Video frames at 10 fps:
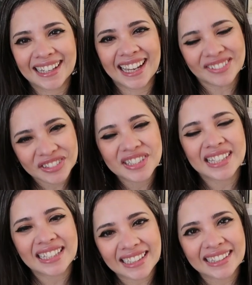I have to
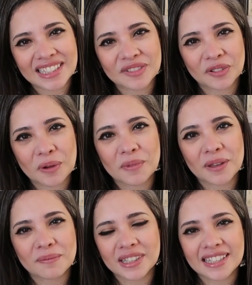stay like this for a
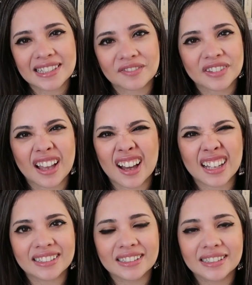bit because if
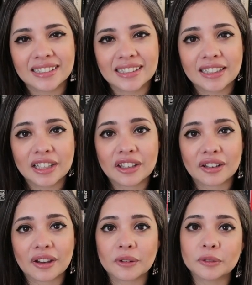not,
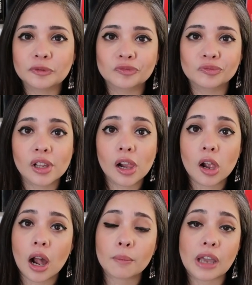you know,
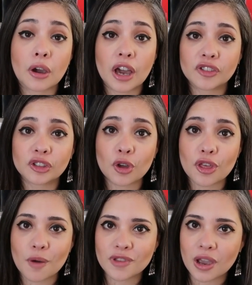I'm now I have to do a
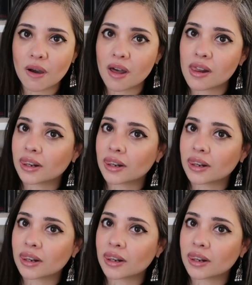thumbnail.